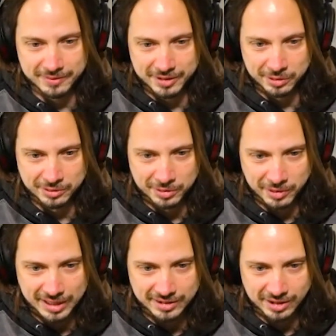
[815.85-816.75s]
to to
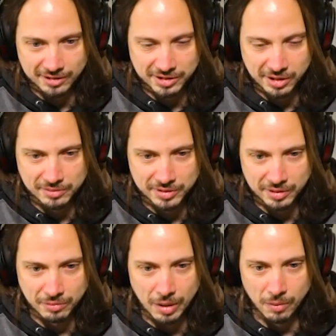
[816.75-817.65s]
write songs comes
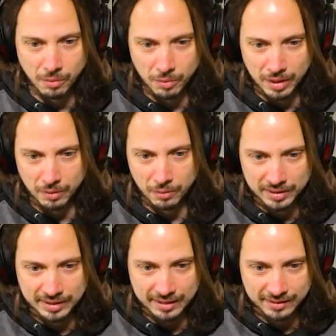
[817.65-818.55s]
from what what
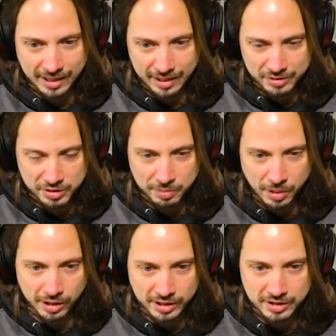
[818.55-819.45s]
what that kind of
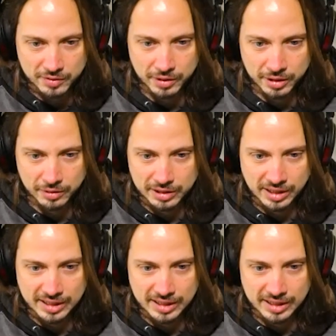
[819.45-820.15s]
spark is for you is it,